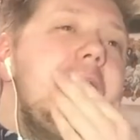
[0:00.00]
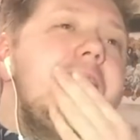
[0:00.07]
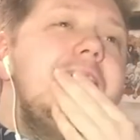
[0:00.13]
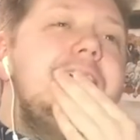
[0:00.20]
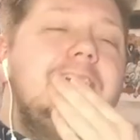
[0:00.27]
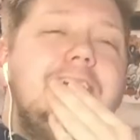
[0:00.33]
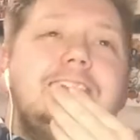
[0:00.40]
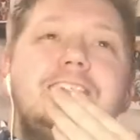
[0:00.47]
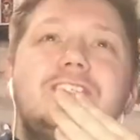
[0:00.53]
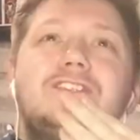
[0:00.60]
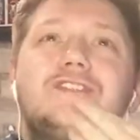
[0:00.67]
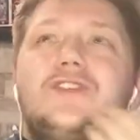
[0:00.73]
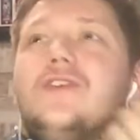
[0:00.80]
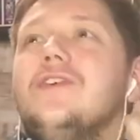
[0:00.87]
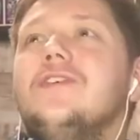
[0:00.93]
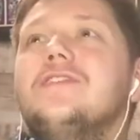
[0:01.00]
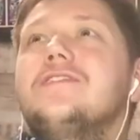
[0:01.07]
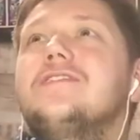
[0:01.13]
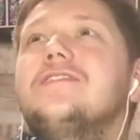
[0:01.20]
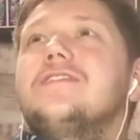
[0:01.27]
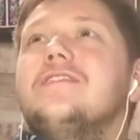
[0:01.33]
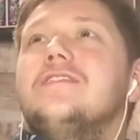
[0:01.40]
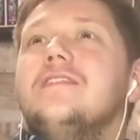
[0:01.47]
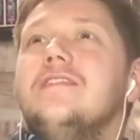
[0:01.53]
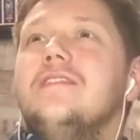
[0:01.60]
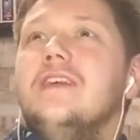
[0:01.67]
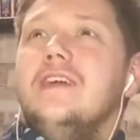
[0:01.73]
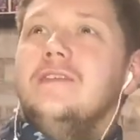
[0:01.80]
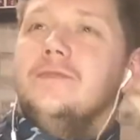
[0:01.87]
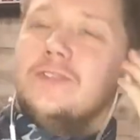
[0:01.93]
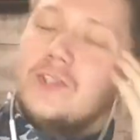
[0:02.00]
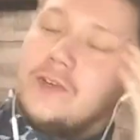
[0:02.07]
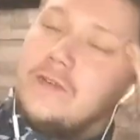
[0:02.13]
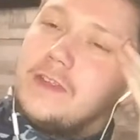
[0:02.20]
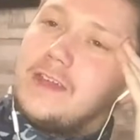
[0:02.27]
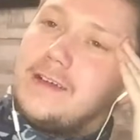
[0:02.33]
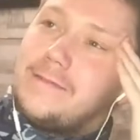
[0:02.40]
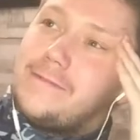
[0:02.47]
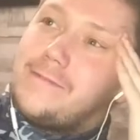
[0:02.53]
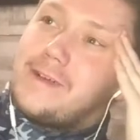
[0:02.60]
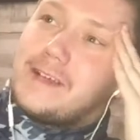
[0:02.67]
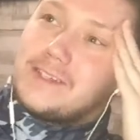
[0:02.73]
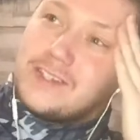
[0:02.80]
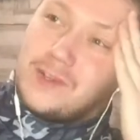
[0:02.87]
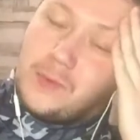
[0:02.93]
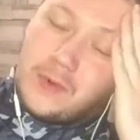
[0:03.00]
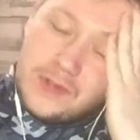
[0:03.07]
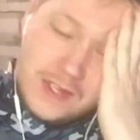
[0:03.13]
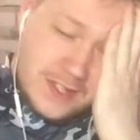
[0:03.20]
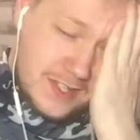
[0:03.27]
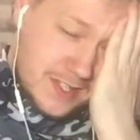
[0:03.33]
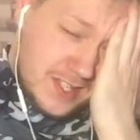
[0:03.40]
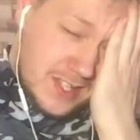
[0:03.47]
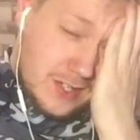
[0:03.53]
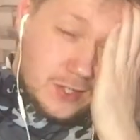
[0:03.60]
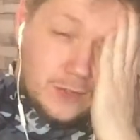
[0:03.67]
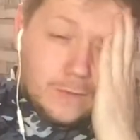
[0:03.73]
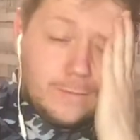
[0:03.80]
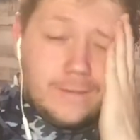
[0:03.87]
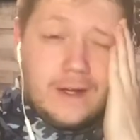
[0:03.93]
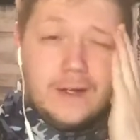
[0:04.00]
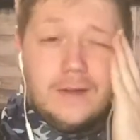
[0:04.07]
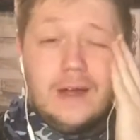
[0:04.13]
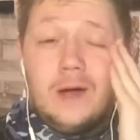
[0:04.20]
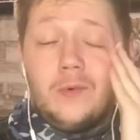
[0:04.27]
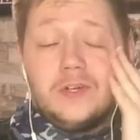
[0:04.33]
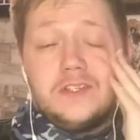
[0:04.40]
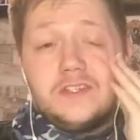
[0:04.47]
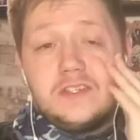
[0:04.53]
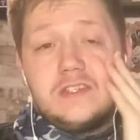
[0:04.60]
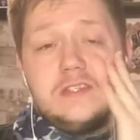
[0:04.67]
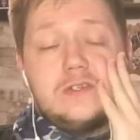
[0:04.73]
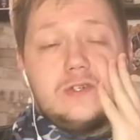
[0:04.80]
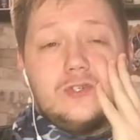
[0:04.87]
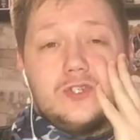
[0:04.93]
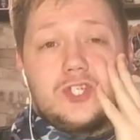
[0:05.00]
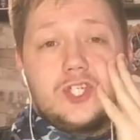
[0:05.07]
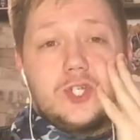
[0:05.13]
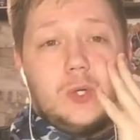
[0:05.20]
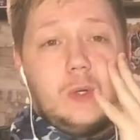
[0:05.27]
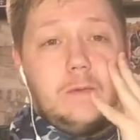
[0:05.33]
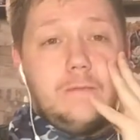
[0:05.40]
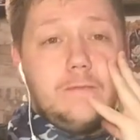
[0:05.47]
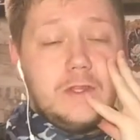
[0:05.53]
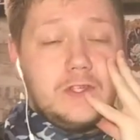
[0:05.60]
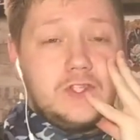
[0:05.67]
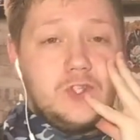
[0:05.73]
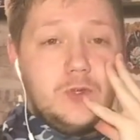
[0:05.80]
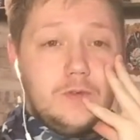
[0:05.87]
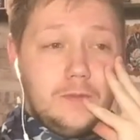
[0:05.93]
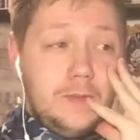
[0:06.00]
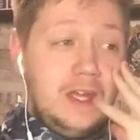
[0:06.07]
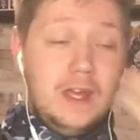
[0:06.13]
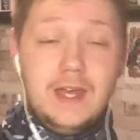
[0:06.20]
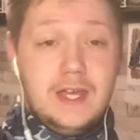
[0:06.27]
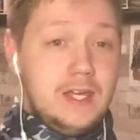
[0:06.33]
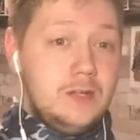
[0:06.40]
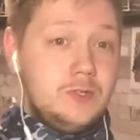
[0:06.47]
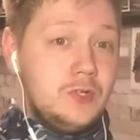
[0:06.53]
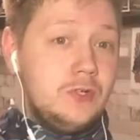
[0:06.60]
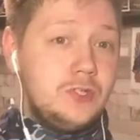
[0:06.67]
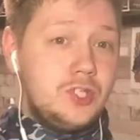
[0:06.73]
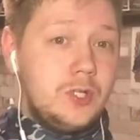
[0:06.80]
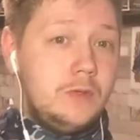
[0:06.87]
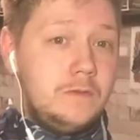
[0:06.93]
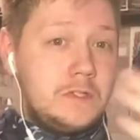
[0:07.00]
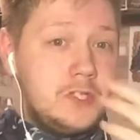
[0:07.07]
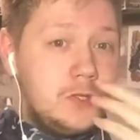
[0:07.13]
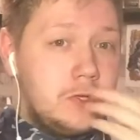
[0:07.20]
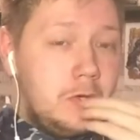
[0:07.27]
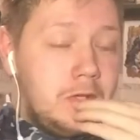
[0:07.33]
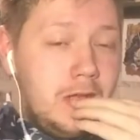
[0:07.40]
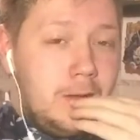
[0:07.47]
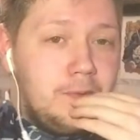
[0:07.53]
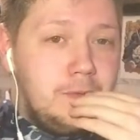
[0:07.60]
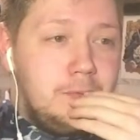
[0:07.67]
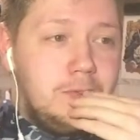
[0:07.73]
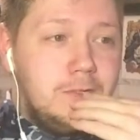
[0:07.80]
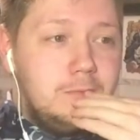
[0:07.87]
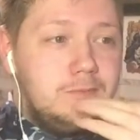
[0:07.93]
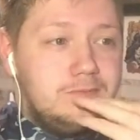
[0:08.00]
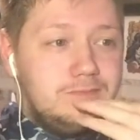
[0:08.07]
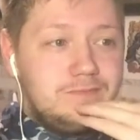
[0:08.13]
it sucked that it was over that fast. I wanted to see a good fight. I wanted to see a good showing for the two of them. It was a good showing for Tokoyami, but...